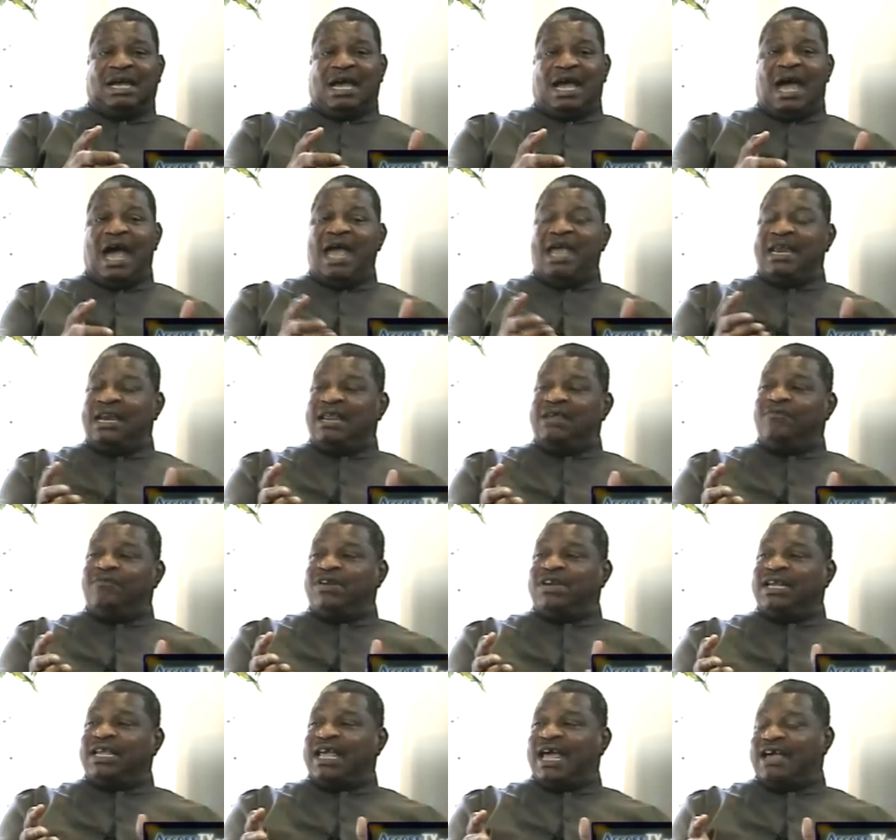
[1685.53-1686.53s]
I live in
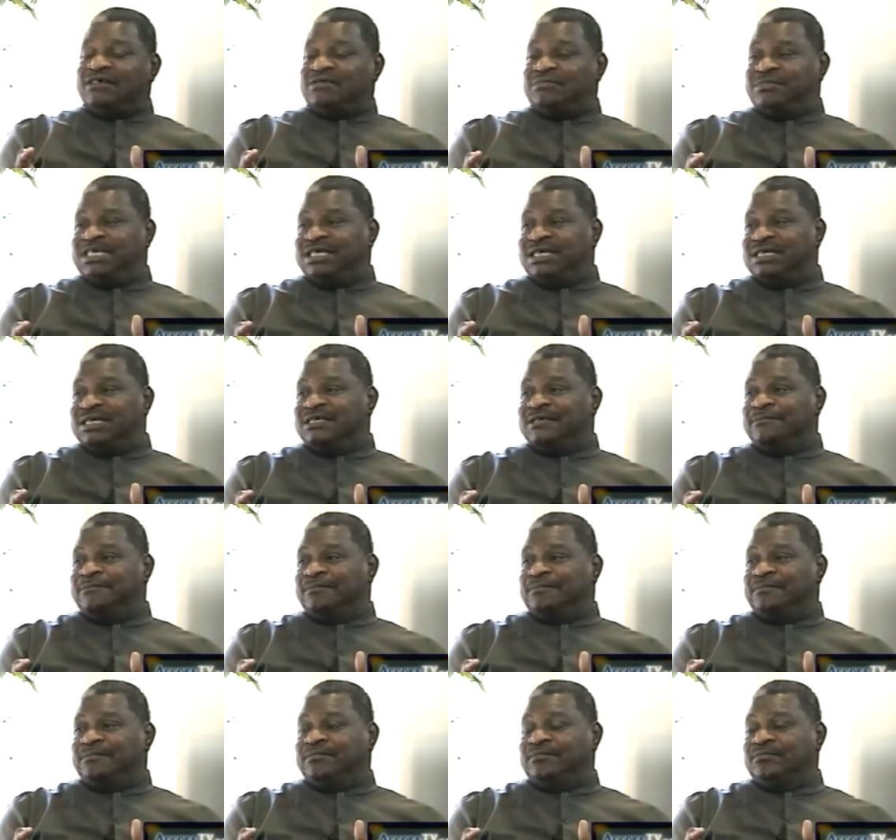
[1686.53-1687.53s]
the Caribbean,
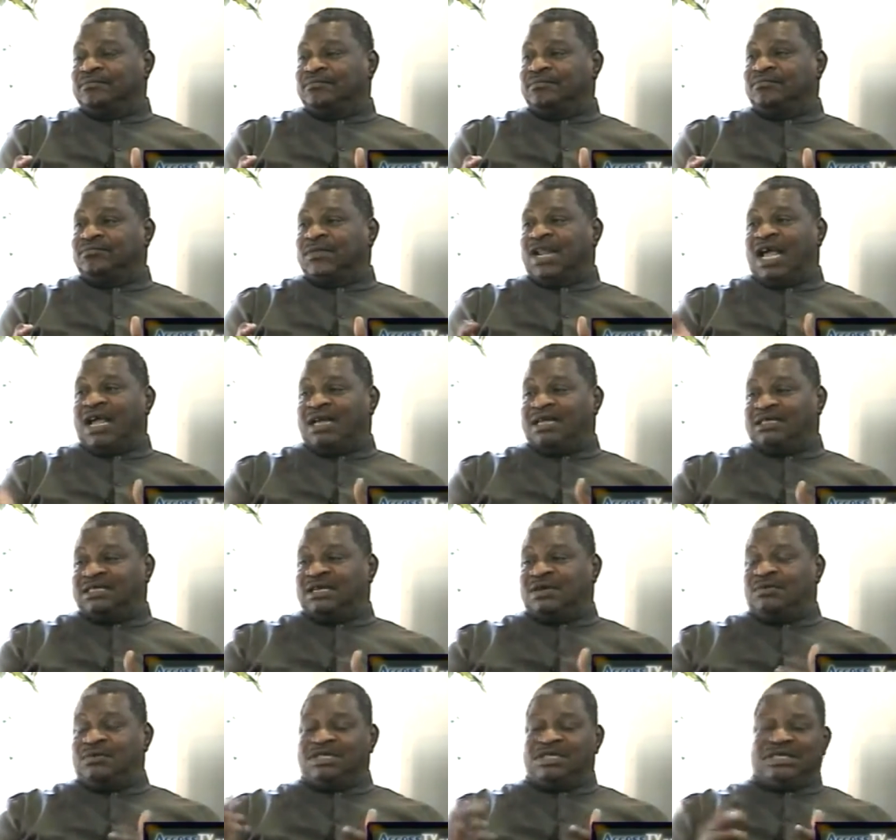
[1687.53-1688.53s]
as I
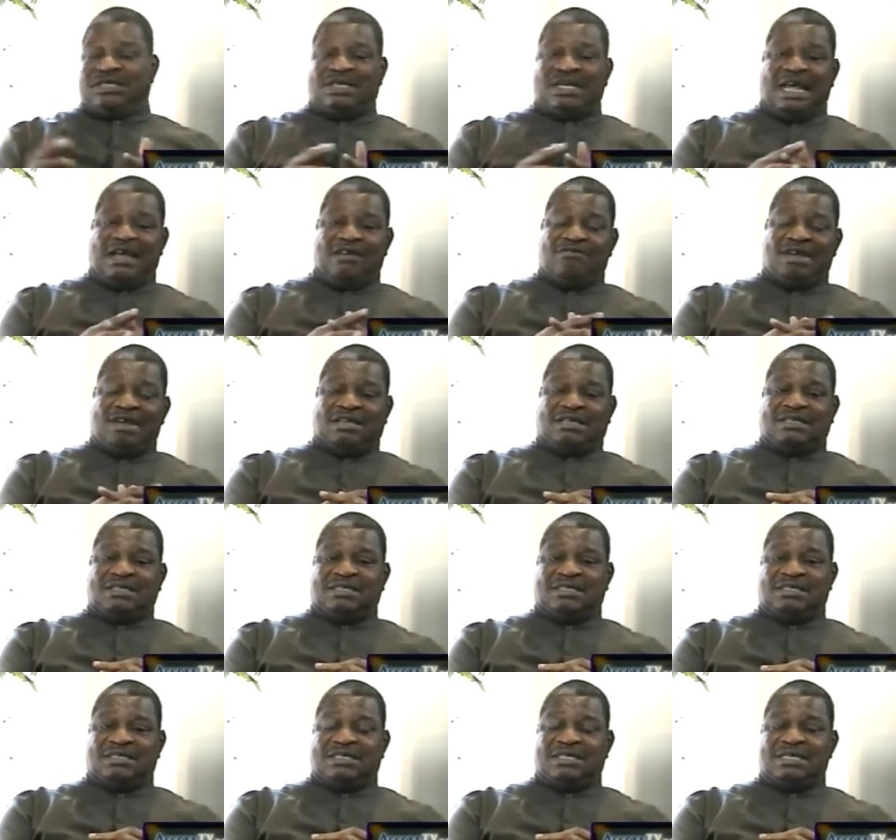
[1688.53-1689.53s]
was
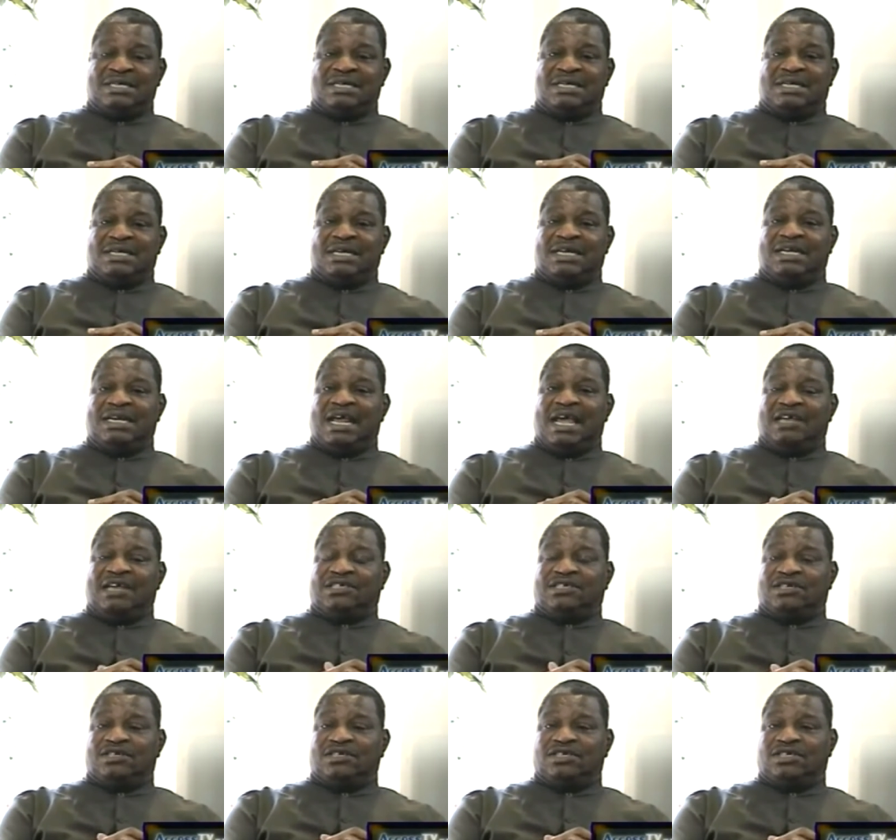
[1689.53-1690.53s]
director in
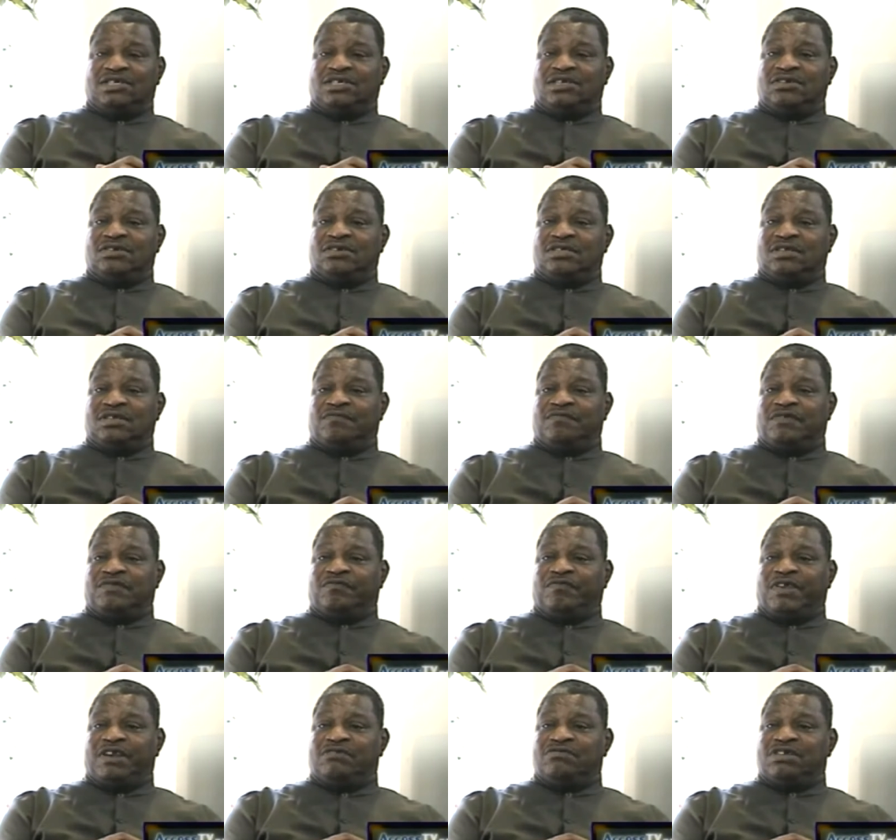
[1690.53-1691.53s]
national security for the
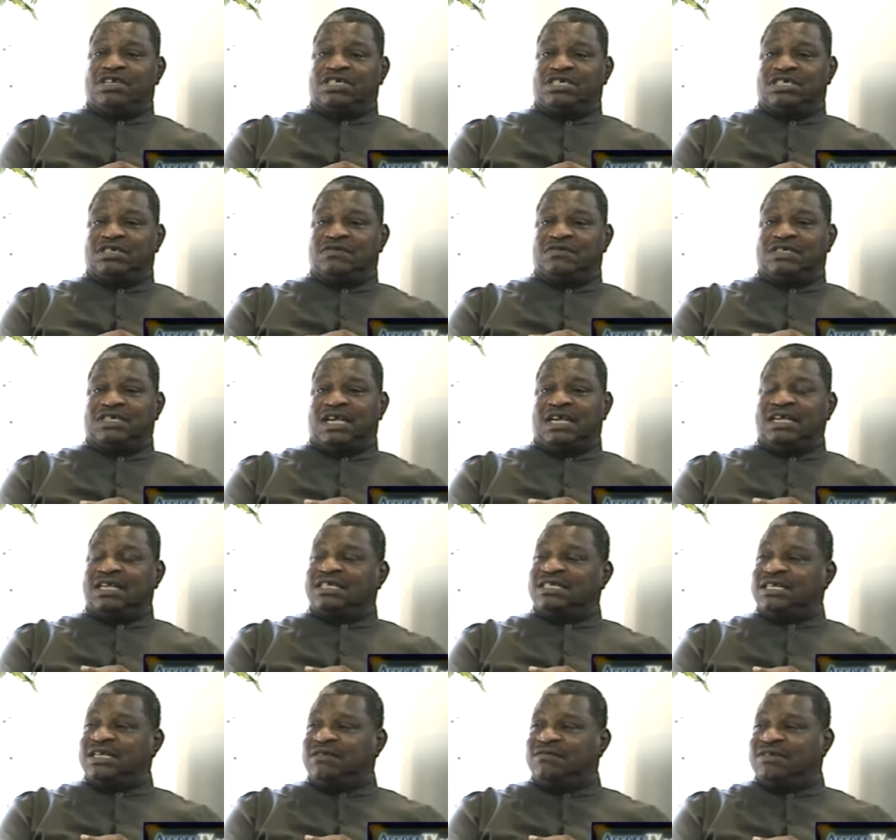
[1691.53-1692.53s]
Federation of St.
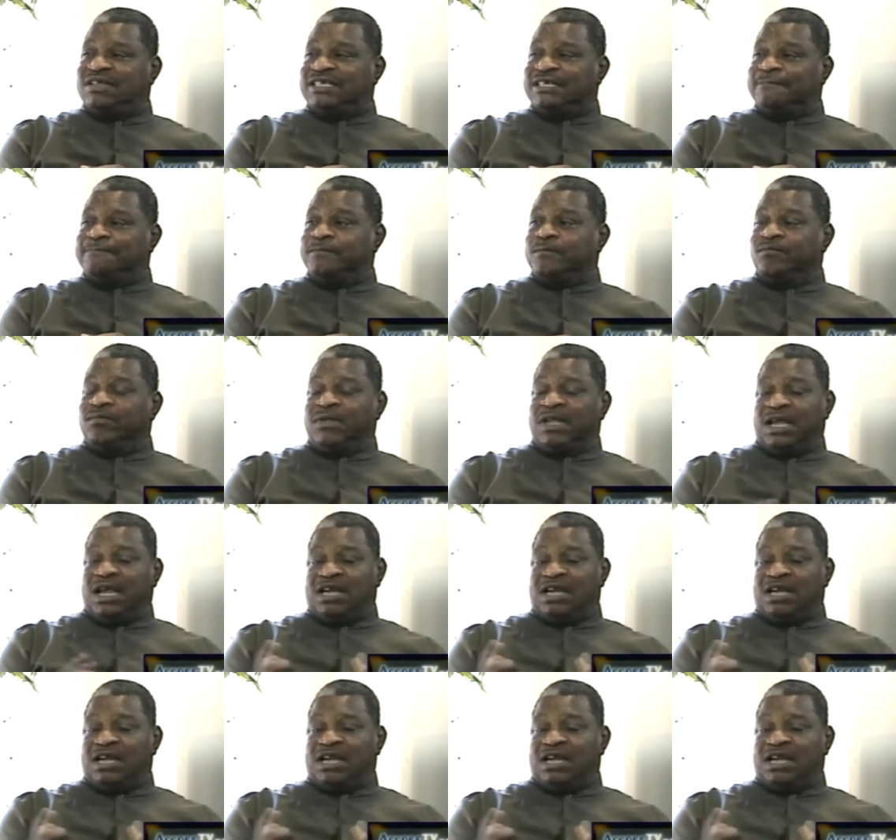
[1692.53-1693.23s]
Kitts Nevis, right.